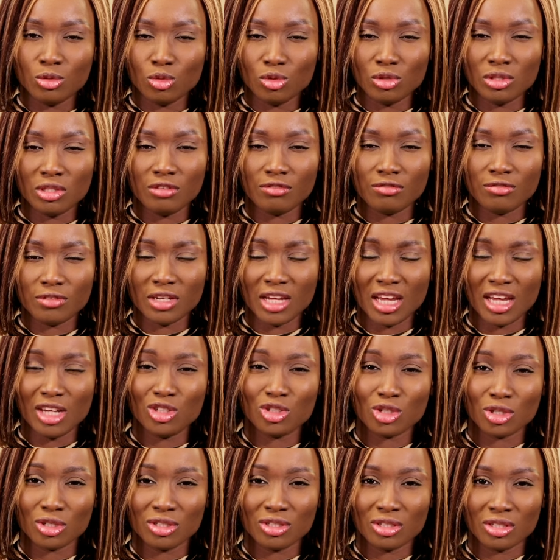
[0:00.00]

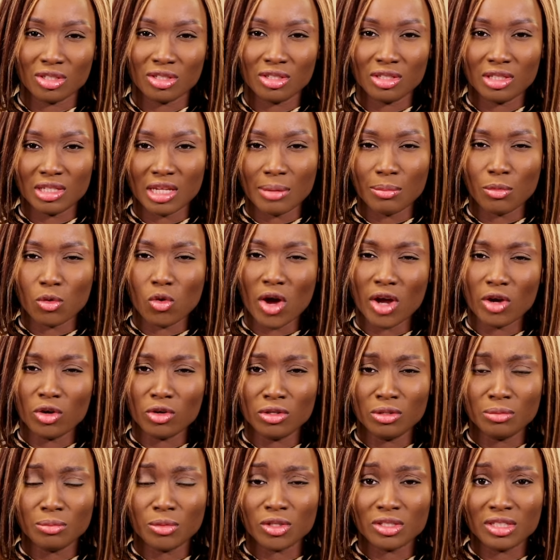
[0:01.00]
notification system or
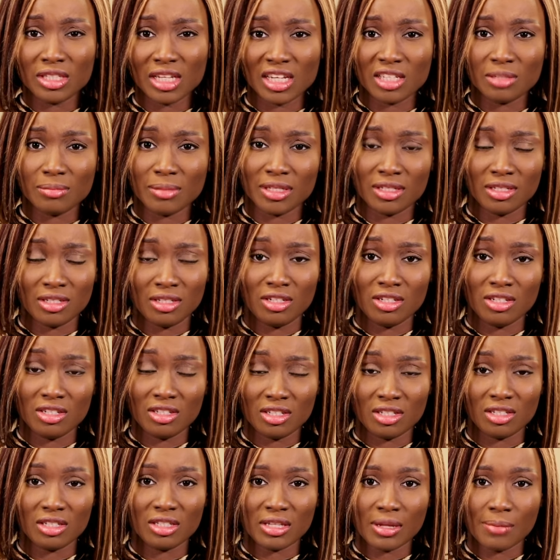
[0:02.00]
anonymous text messaging
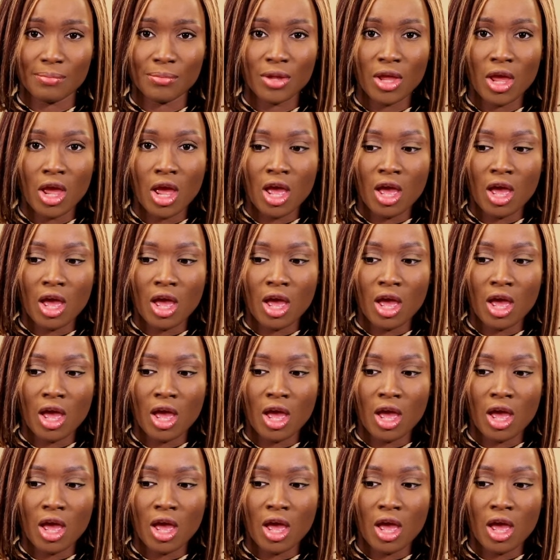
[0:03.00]
system